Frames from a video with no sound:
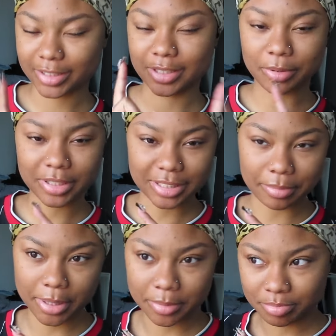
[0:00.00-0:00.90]
Don't listen
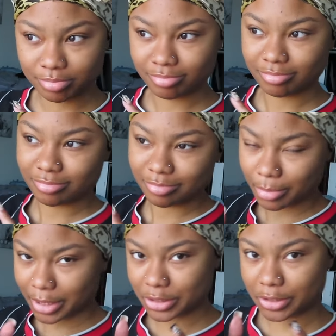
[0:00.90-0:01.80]
to me.
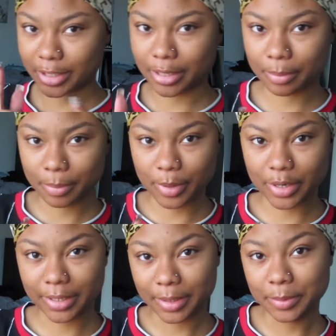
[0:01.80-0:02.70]
Make sure you get up
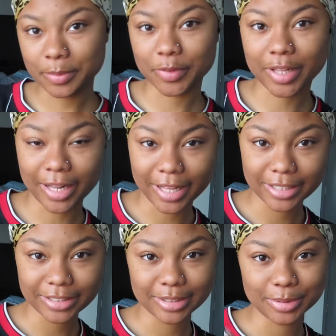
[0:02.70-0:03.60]
early for
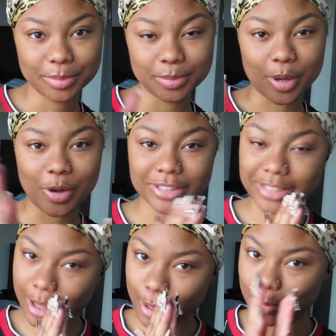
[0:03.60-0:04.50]
class, on
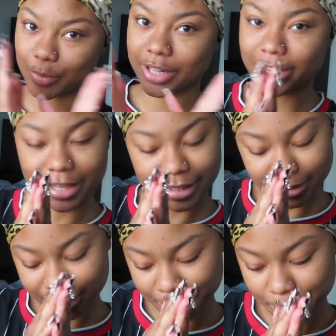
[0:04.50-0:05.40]
time for class,
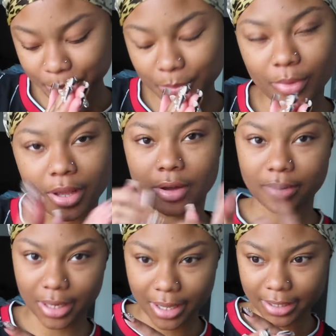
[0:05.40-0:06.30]
go
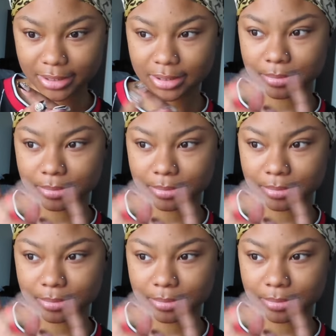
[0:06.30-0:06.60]
to class.